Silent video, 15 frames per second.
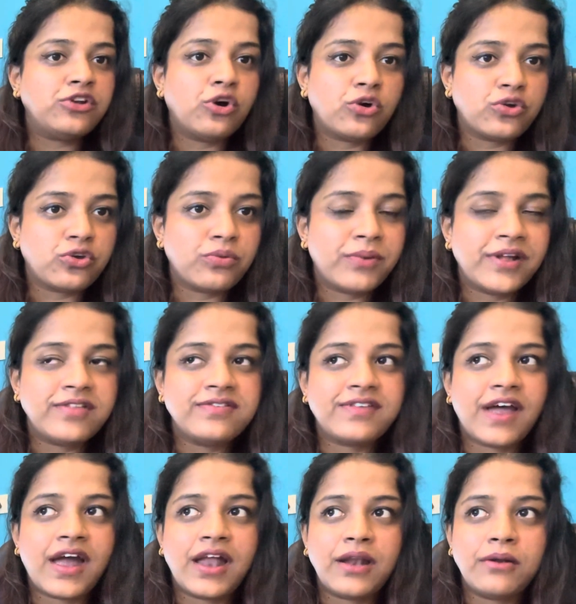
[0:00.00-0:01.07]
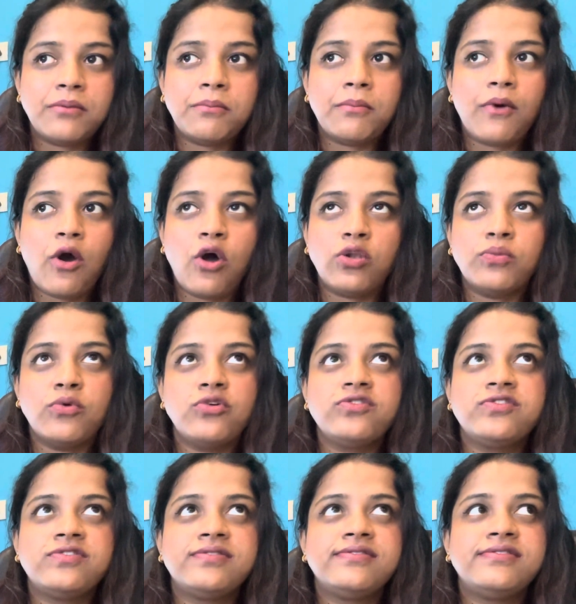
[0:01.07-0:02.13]
documents and
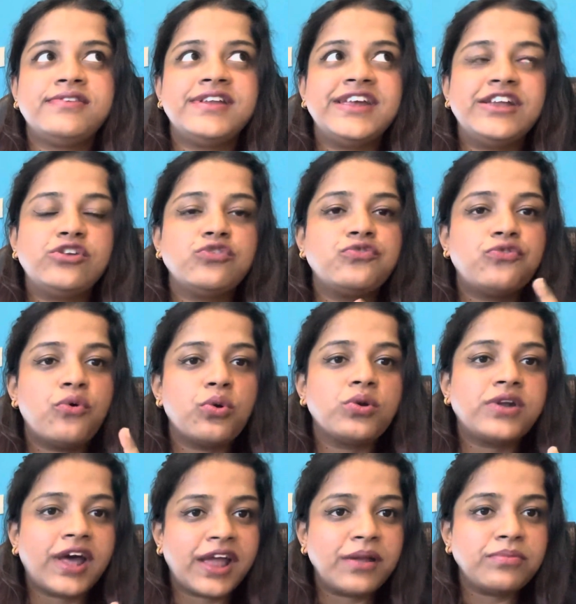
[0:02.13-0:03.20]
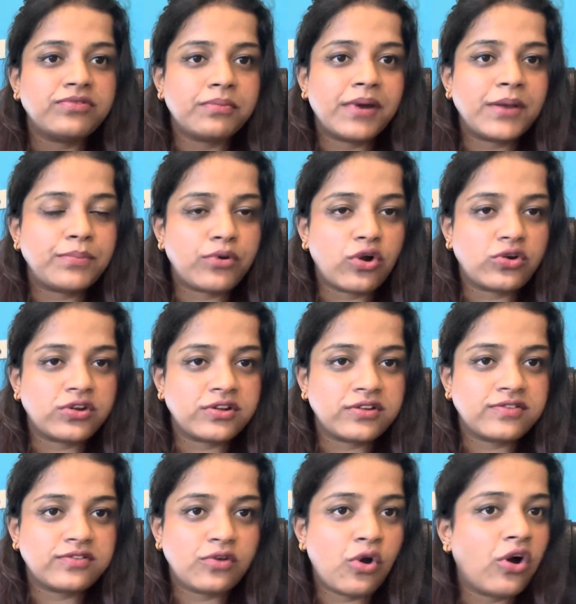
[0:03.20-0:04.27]
almost three to four times my
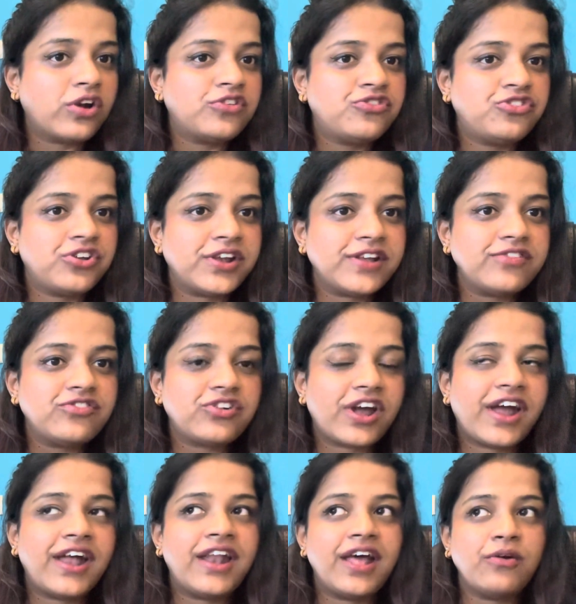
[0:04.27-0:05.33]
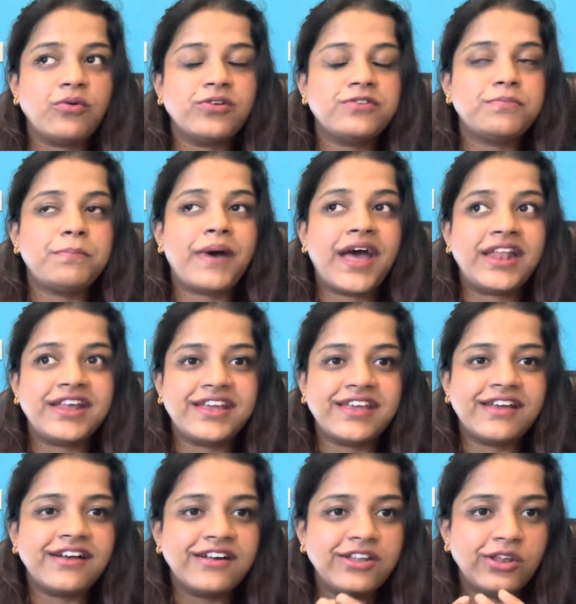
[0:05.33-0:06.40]
proctors got changed and I was
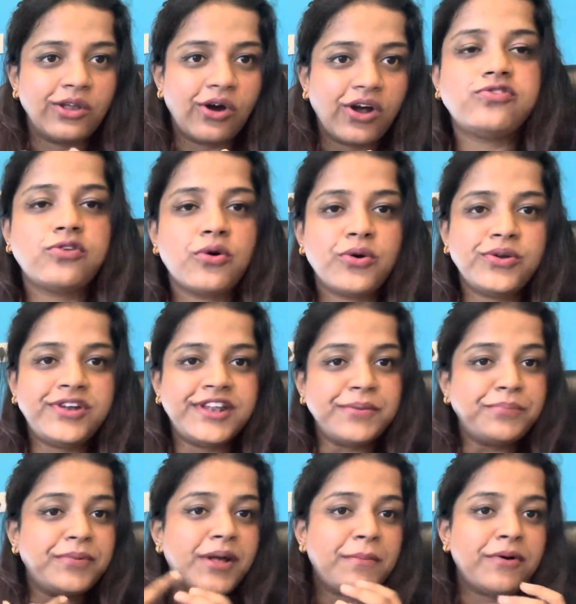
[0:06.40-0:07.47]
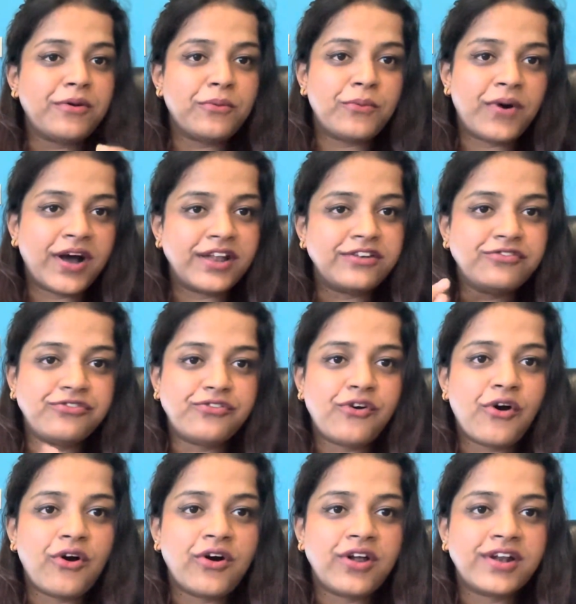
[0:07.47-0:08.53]
panicking a lot. So tip number one
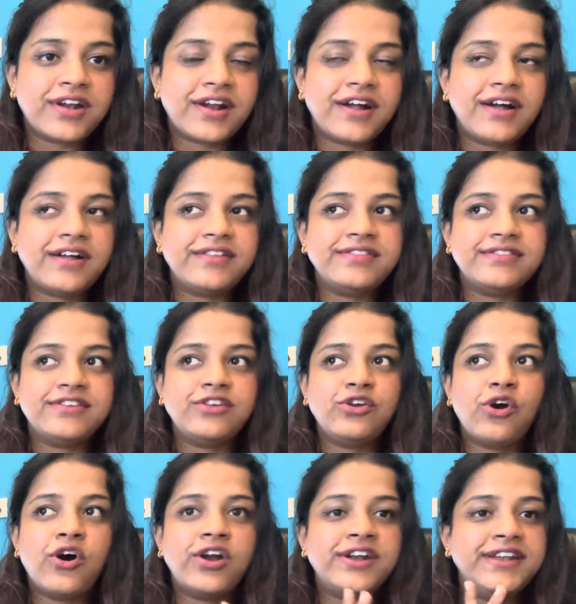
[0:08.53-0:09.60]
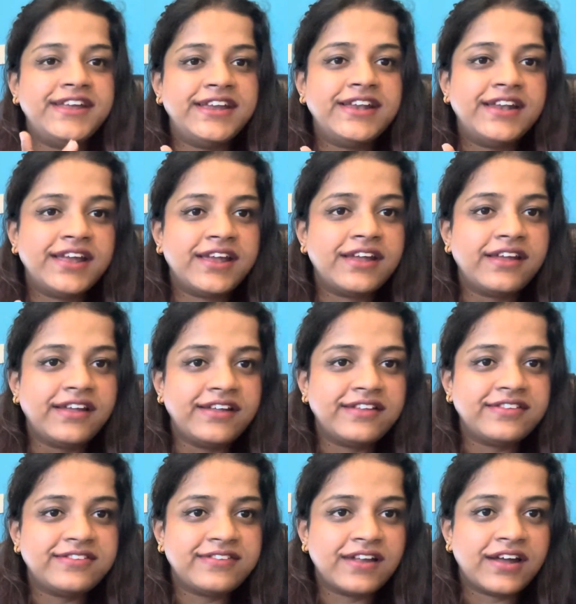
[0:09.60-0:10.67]
for your D-Day
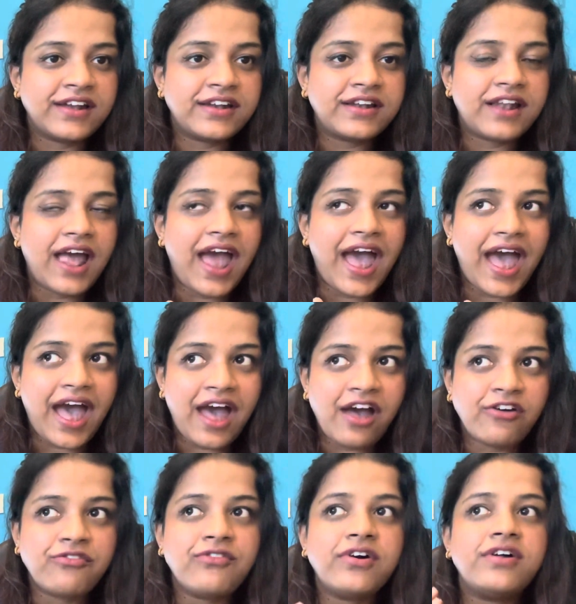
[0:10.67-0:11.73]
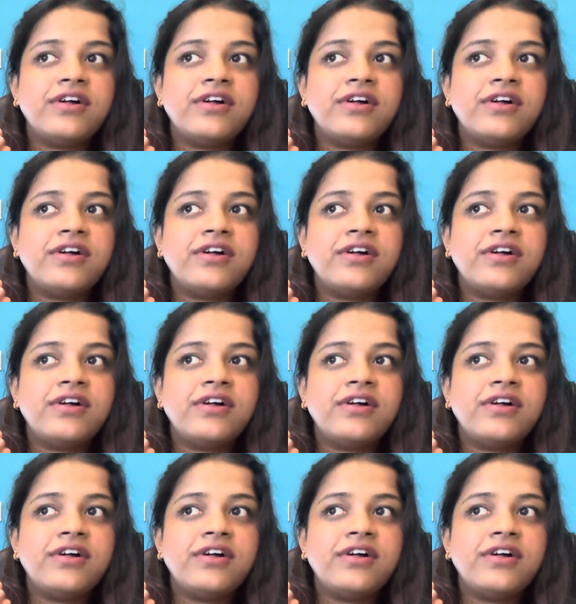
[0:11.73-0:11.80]
is that have